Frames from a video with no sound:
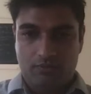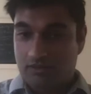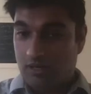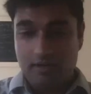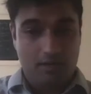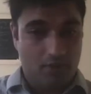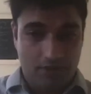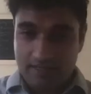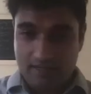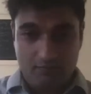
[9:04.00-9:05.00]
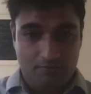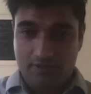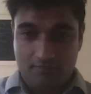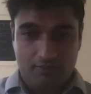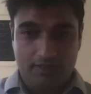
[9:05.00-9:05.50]
the target market that we
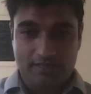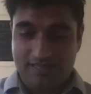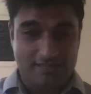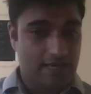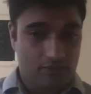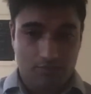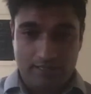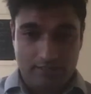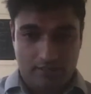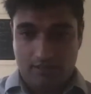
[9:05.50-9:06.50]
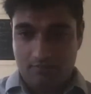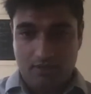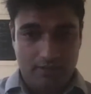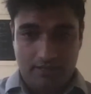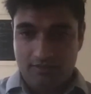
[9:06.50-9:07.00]
put in place is that the right target
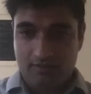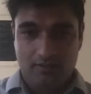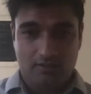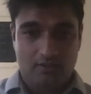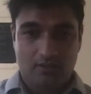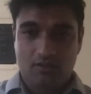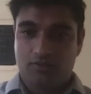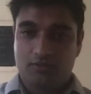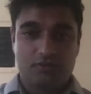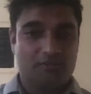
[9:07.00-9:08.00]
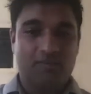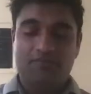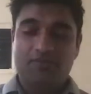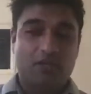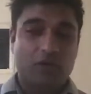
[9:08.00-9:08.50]
market? Through some
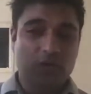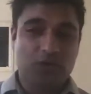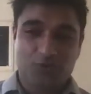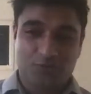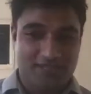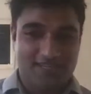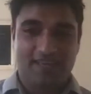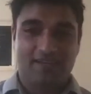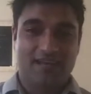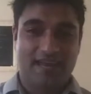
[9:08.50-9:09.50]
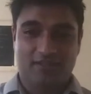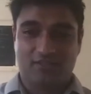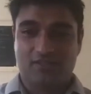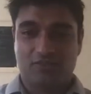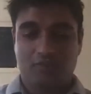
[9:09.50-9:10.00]
even cursory data
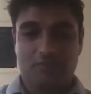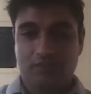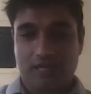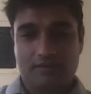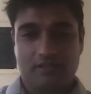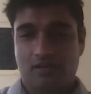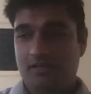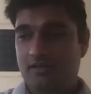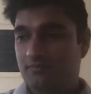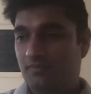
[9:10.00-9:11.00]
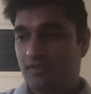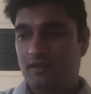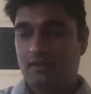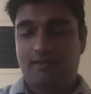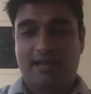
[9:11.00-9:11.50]
analysis, we realized, Collin,
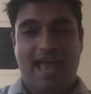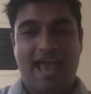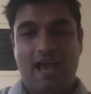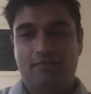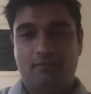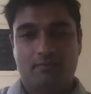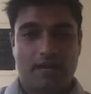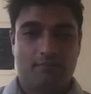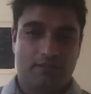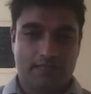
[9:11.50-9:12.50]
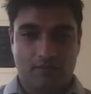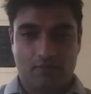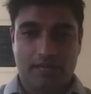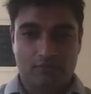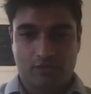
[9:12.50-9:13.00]
that half the pipeline that
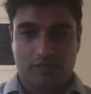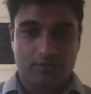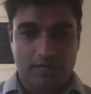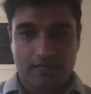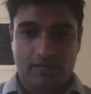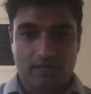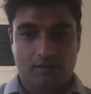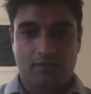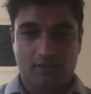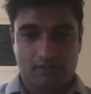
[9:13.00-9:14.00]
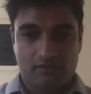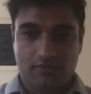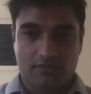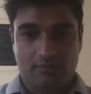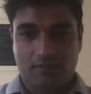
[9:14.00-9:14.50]
we had generated in our business for
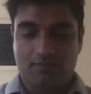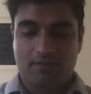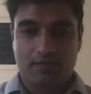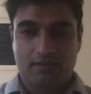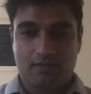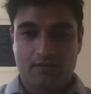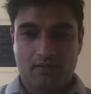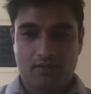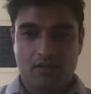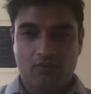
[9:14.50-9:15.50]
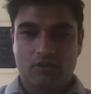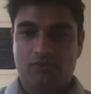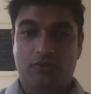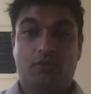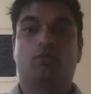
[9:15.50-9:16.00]
the upcoming year was
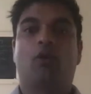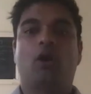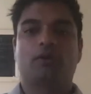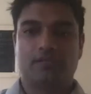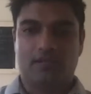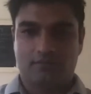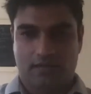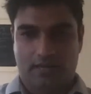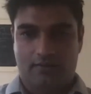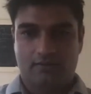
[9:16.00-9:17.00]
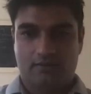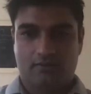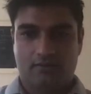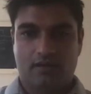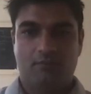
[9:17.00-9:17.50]
for the wrong set of accounts.
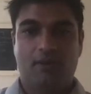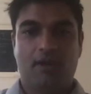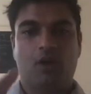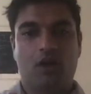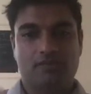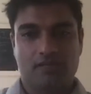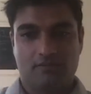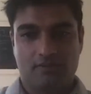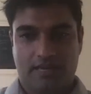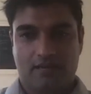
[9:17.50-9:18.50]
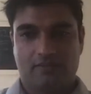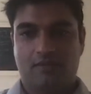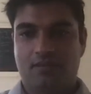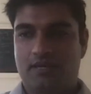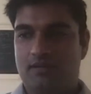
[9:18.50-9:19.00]
And by wrong set of accounts, I
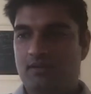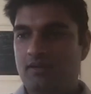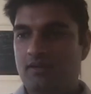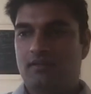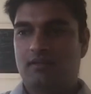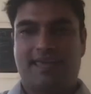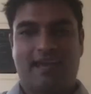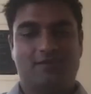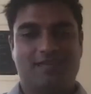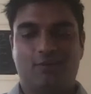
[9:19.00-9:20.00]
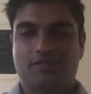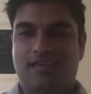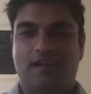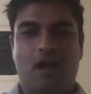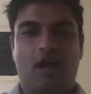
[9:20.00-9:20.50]
mean the accounts that would
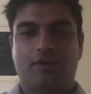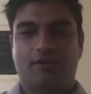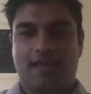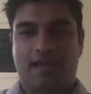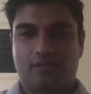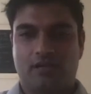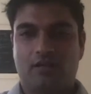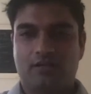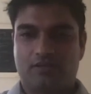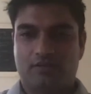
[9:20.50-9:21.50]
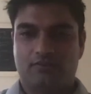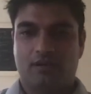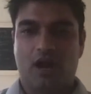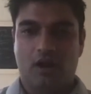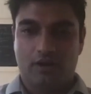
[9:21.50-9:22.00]
take $100,000 of
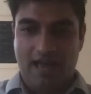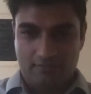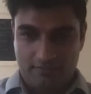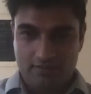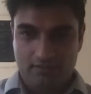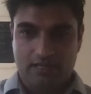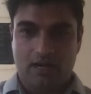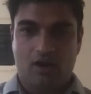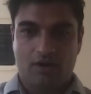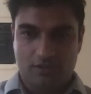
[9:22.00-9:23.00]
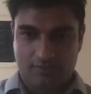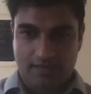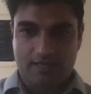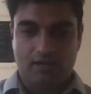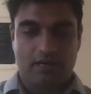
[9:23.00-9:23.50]
our effort and our
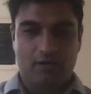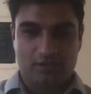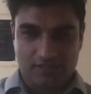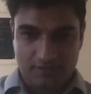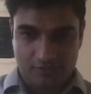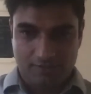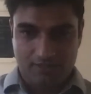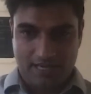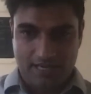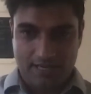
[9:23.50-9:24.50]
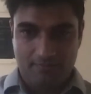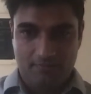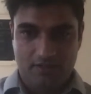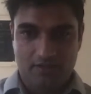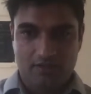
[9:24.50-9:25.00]
spend and our sales rep time
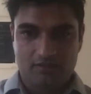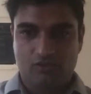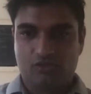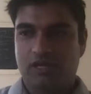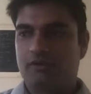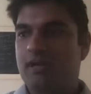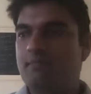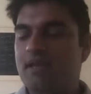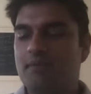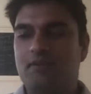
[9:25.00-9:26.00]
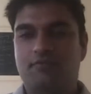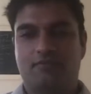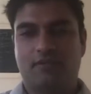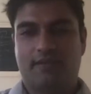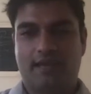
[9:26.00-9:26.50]
to generate maybe
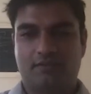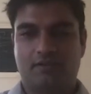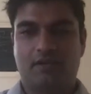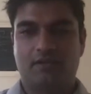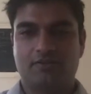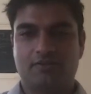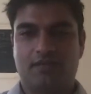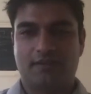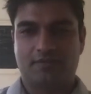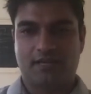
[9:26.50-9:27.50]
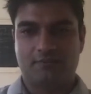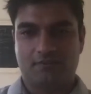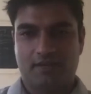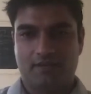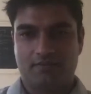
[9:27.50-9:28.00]
$50,000 of lifetime
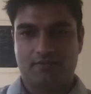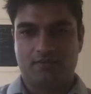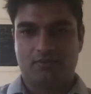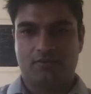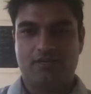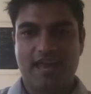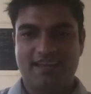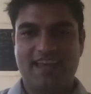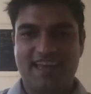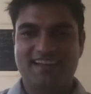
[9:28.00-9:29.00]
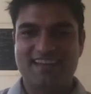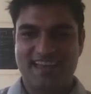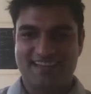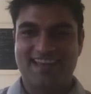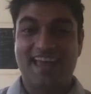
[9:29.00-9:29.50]
spend. So net, net, a
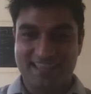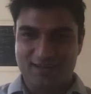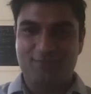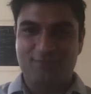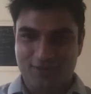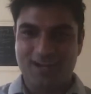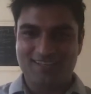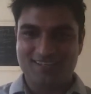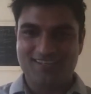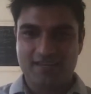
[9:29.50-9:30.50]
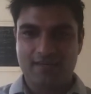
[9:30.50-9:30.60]
net negative for us.